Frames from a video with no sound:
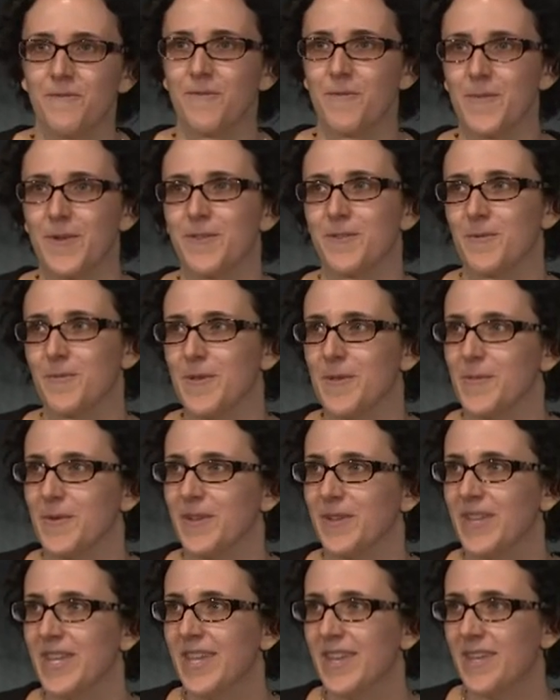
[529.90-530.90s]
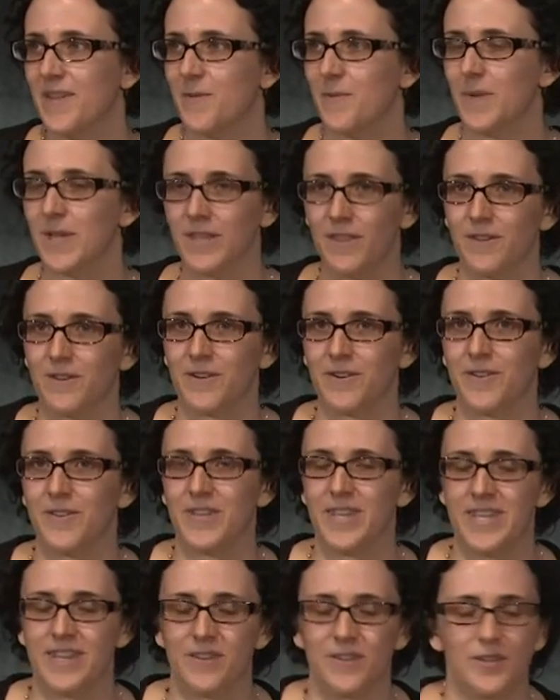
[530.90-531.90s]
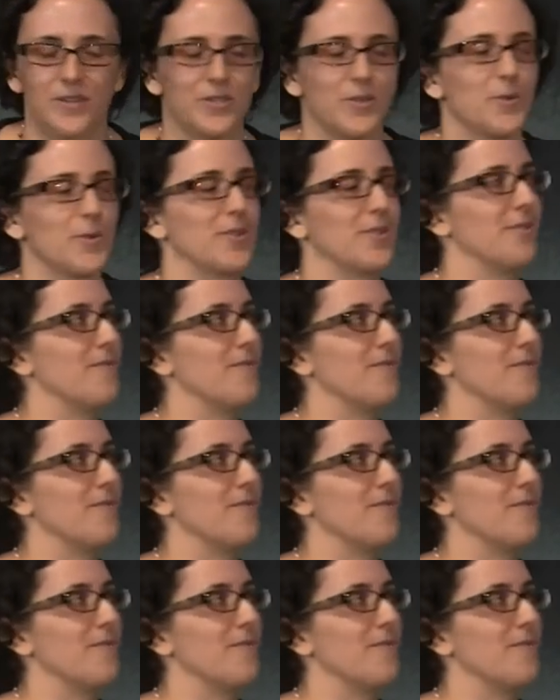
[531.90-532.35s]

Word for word: from other people we learn in a social